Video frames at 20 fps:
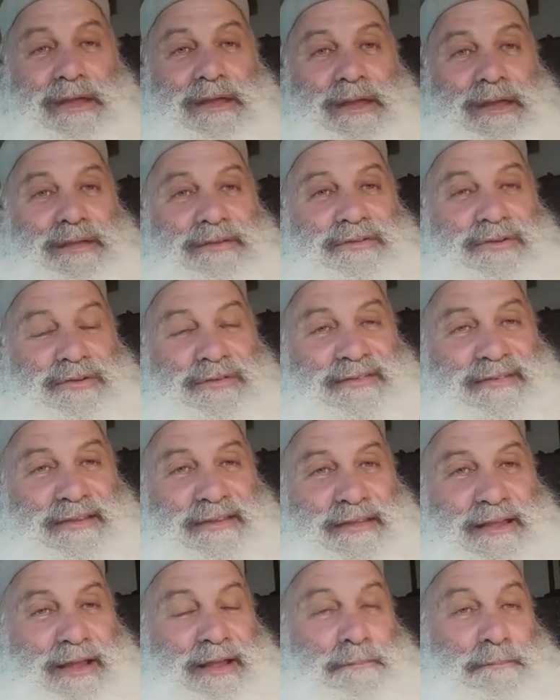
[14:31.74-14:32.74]
So you
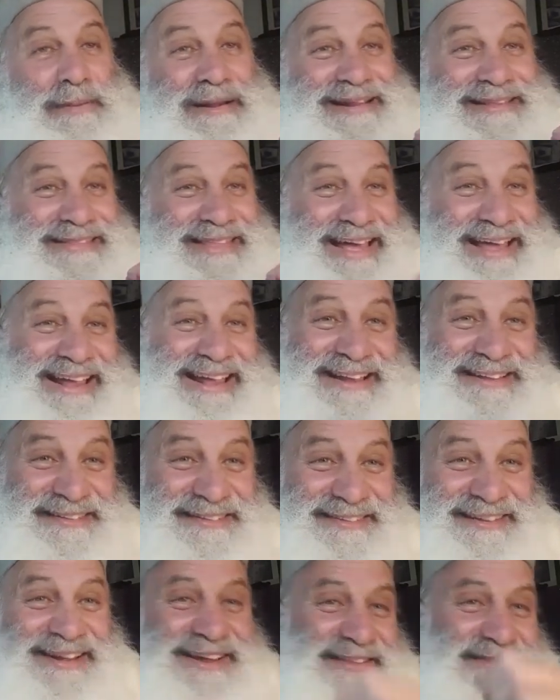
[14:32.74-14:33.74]
see, but
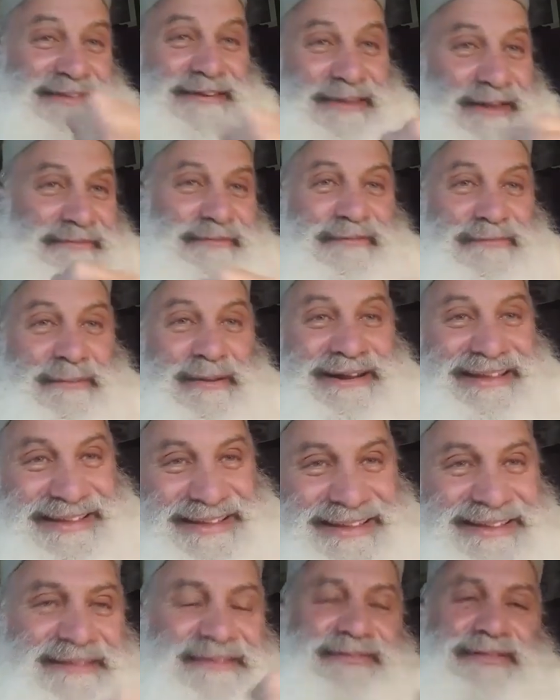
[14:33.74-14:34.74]
inside the love of money
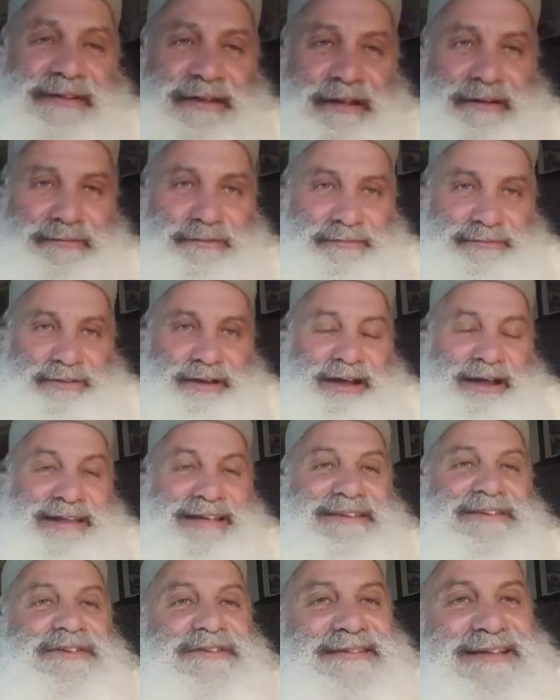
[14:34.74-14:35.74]
is the love of God.
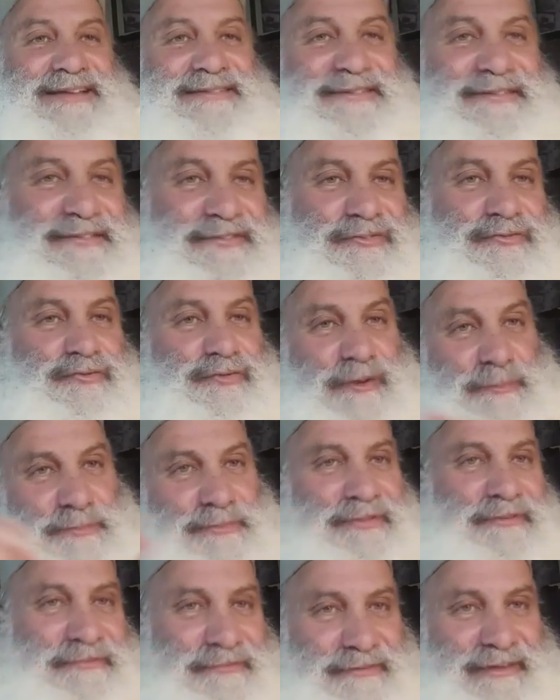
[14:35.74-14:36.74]
He just hasn't
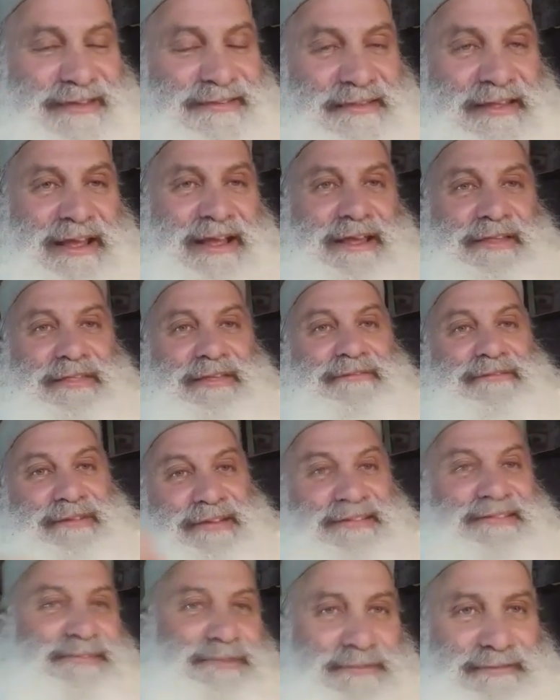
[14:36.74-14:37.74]
stripped the
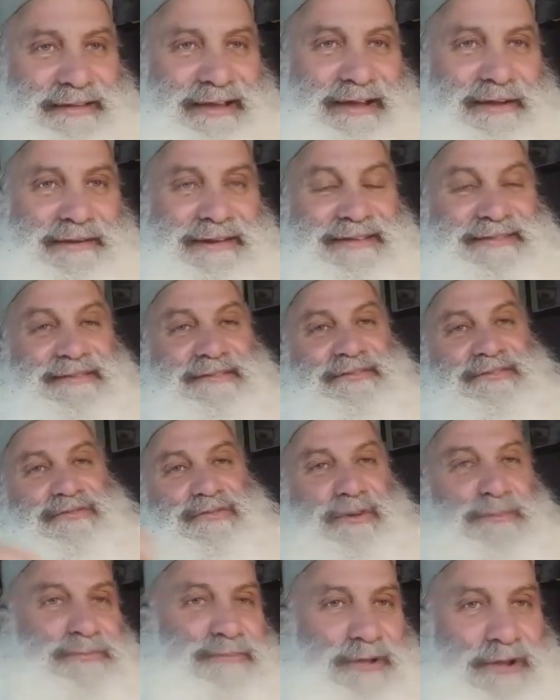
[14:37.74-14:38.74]
vessel down. He hasn't
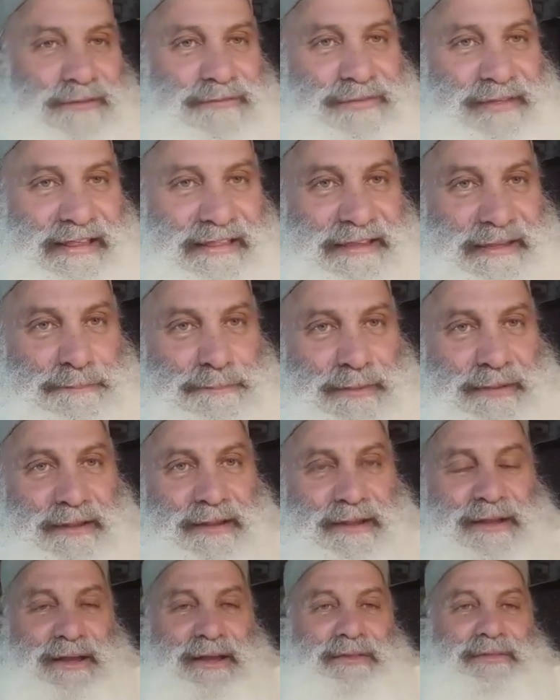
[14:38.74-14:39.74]
stripped off the klipa,
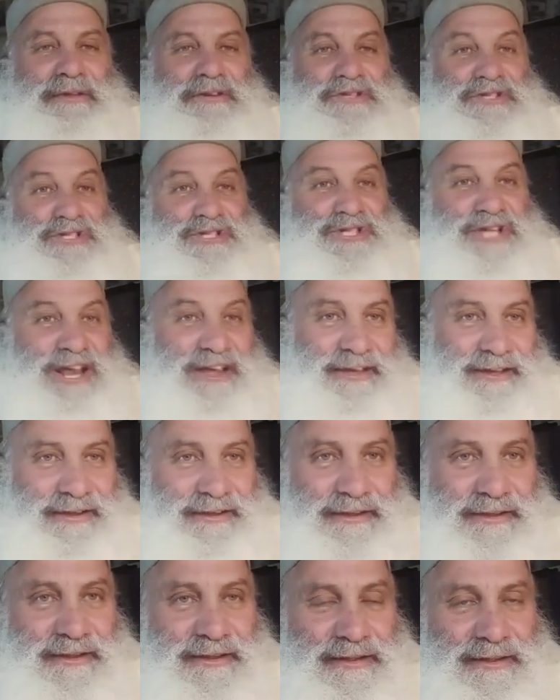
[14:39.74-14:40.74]
the shell